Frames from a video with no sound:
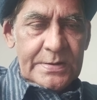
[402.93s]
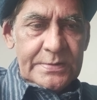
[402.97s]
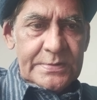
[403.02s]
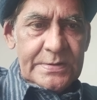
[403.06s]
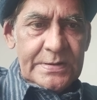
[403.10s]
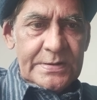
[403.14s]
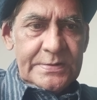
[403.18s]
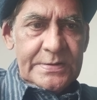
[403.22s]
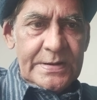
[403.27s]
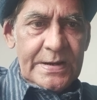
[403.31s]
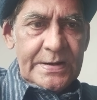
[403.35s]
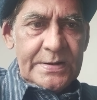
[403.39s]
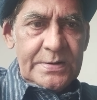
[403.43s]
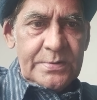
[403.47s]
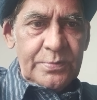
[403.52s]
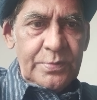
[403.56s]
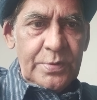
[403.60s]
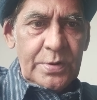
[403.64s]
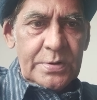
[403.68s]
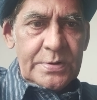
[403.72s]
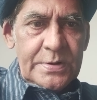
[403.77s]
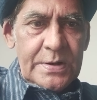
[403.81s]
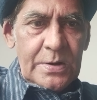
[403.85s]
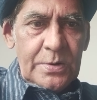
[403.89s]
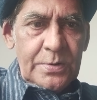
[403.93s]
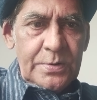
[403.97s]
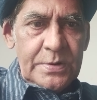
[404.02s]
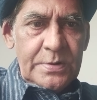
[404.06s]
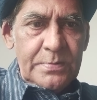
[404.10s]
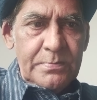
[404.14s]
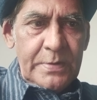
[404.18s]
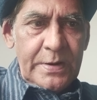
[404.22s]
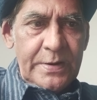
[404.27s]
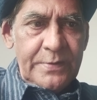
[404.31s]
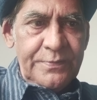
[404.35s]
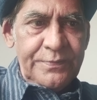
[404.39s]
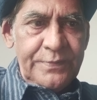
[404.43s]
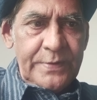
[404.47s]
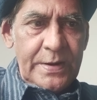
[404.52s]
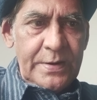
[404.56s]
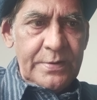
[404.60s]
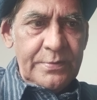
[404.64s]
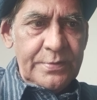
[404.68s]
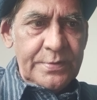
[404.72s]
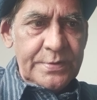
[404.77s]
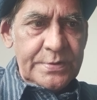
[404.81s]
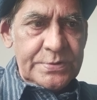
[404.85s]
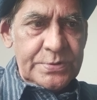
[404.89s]
That worked out in my
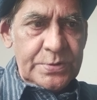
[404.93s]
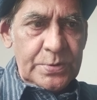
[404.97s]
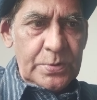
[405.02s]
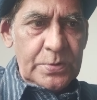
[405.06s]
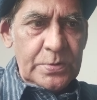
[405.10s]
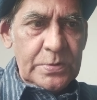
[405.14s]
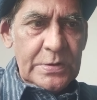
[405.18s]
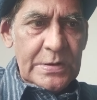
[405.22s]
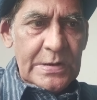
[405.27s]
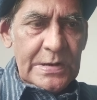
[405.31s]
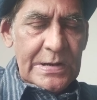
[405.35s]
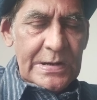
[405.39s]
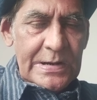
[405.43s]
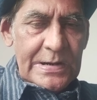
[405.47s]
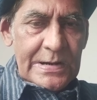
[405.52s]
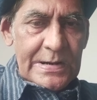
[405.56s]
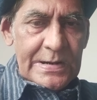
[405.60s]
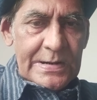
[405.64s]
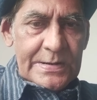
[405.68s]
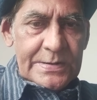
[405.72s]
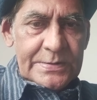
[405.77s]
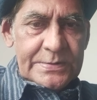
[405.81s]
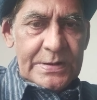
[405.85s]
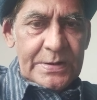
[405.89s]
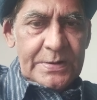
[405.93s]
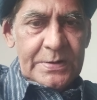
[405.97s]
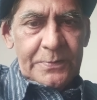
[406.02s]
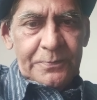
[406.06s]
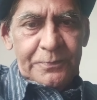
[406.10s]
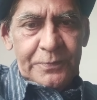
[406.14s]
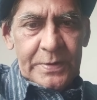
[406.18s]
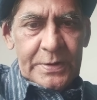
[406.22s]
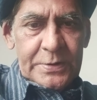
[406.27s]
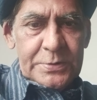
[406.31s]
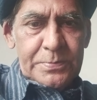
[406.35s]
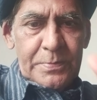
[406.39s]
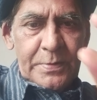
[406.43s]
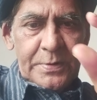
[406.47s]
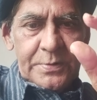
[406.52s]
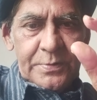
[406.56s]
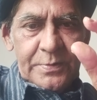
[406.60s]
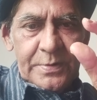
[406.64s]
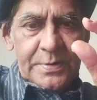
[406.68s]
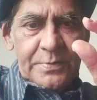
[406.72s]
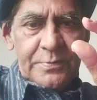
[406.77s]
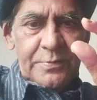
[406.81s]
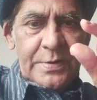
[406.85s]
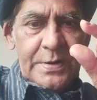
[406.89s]
favor. So the difference
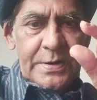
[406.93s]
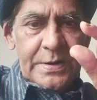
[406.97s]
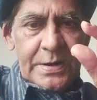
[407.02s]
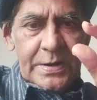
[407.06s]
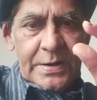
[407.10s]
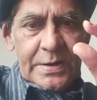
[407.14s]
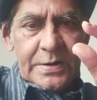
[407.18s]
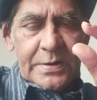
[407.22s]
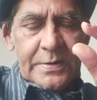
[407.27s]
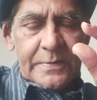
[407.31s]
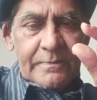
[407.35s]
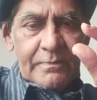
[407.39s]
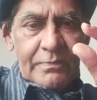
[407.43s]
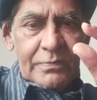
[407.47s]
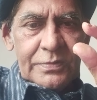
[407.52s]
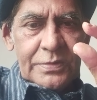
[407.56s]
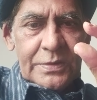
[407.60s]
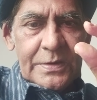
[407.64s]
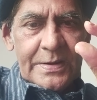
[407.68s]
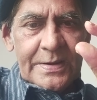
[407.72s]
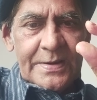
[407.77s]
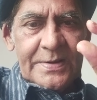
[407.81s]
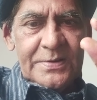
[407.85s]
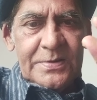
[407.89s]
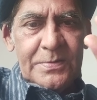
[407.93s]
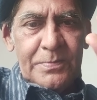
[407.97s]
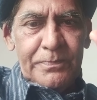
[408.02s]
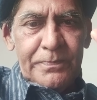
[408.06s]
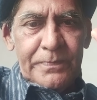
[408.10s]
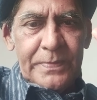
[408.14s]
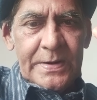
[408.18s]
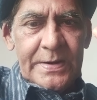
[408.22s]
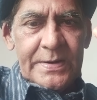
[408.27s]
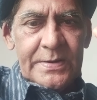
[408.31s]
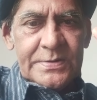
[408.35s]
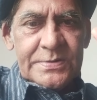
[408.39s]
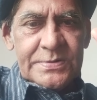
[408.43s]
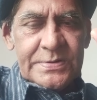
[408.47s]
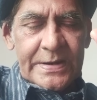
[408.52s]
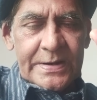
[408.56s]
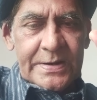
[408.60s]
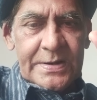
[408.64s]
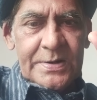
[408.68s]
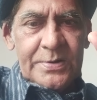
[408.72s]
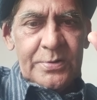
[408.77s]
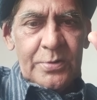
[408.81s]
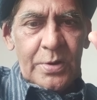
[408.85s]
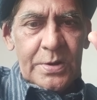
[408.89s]
between winner and the
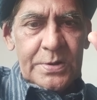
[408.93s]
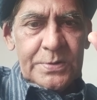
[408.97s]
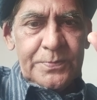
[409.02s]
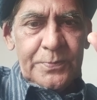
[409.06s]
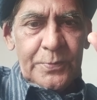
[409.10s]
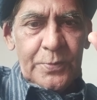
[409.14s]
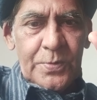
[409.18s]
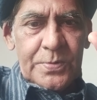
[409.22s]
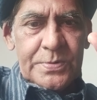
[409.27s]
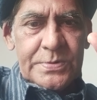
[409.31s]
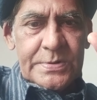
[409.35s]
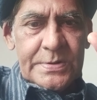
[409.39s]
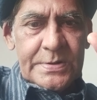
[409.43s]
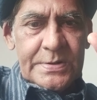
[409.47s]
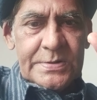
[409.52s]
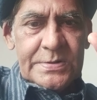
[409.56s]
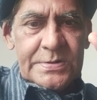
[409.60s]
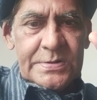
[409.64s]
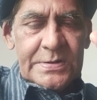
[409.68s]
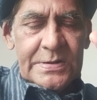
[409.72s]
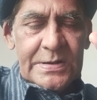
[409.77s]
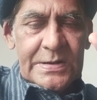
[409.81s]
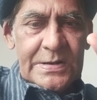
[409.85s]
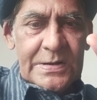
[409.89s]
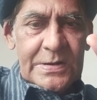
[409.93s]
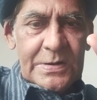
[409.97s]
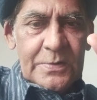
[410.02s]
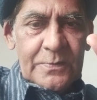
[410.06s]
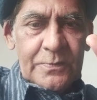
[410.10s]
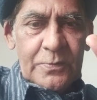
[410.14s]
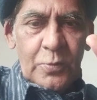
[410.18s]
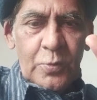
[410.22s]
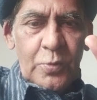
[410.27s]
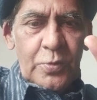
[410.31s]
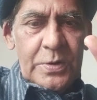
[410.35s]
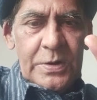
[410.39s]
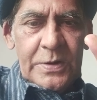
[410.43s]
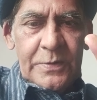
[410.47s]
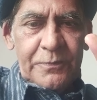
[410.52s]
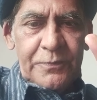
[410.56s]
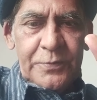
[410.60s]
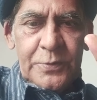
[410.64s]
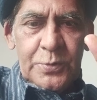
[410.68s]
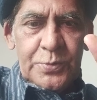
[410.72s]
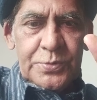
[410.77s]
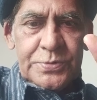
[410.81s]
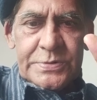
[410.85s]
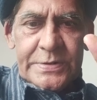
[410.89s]
second horse, folks, is only
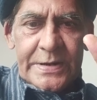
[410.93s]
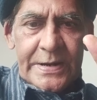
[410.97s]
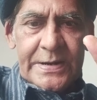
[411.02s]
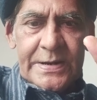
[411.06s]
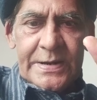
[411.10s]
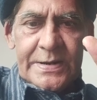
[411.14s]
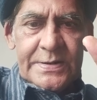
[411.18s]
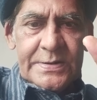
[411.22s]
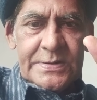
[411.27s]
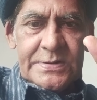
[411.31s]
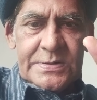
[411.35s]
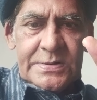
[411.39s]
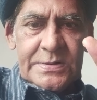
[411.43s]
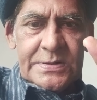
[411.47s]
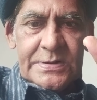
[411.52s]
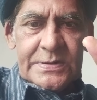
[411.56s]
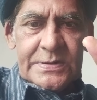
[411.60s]
few seconds.